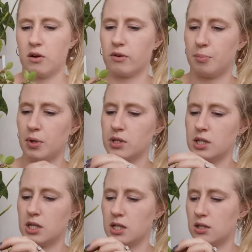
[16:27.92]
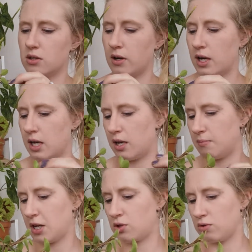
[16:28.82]
repotted it so I can
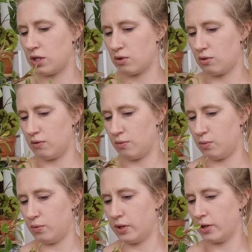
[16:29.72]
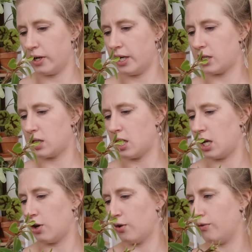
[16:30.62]
make sure I don't overwater it,
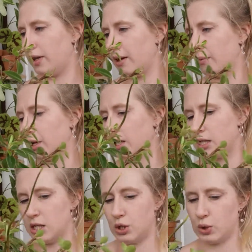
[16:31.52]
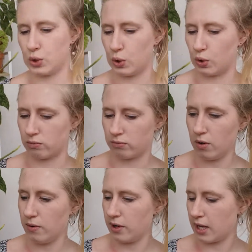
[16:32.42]
and hopefully it will continue to
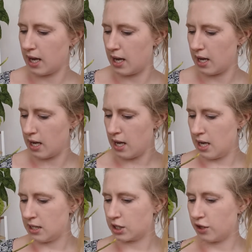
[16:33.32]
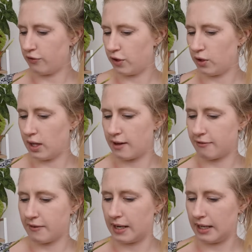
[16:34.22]
grow okay. It's got a few like
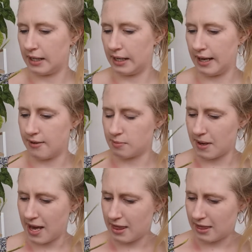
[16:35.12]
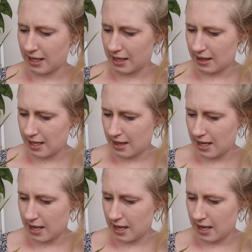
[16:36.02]
funny little leaves, but I think that